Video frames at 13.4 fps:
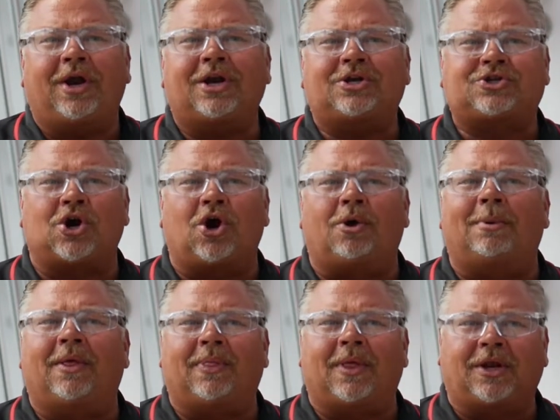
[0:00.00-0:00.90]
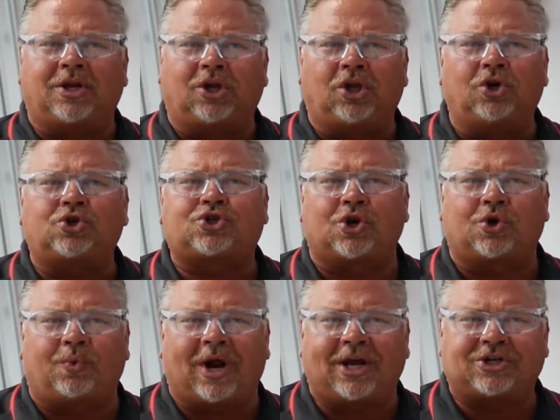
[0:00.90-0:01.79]
We determine the
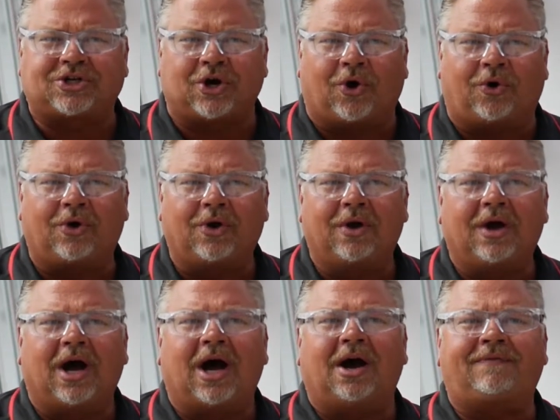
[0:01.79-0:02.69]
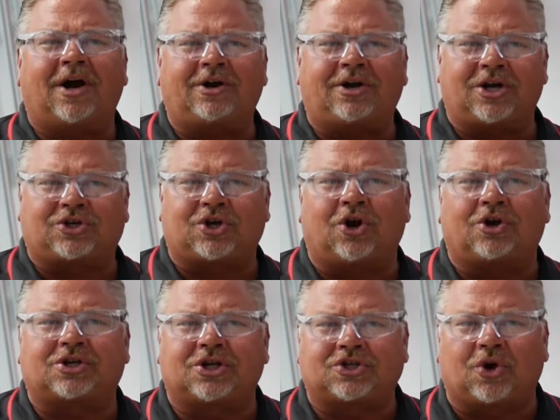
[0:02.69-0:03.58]
dilution ratio of our
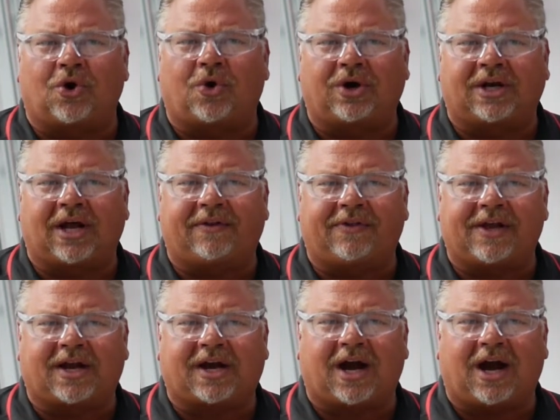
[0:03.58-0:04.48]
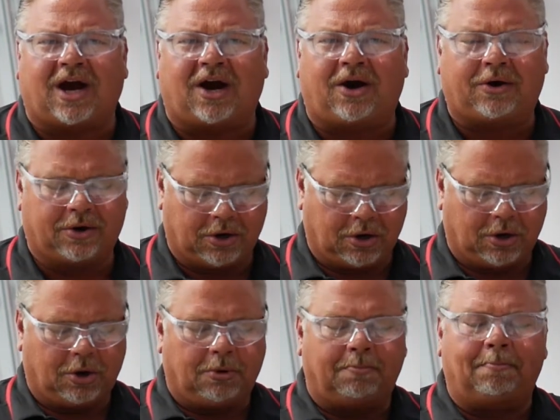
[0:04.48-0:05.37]
detergents going onto the car
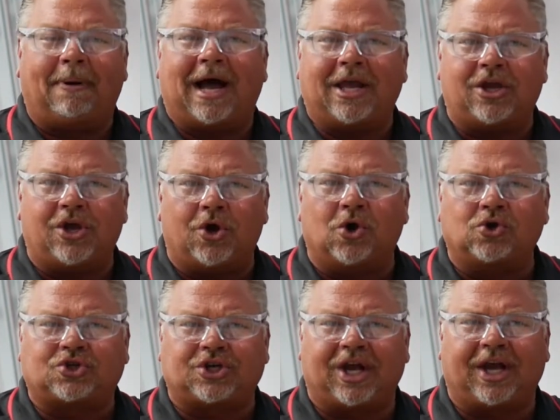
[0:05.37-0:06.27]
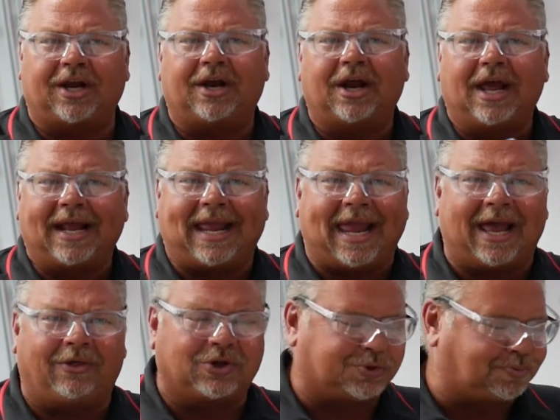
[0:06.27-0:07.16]
by using
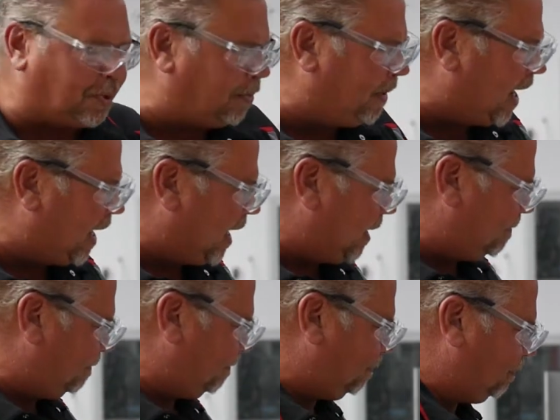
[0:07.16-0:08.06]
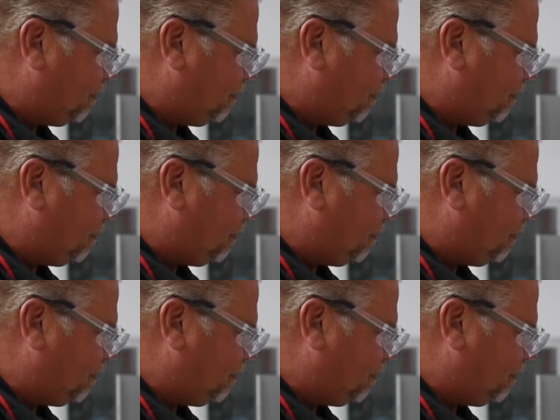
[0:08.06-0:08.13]
gallons per minute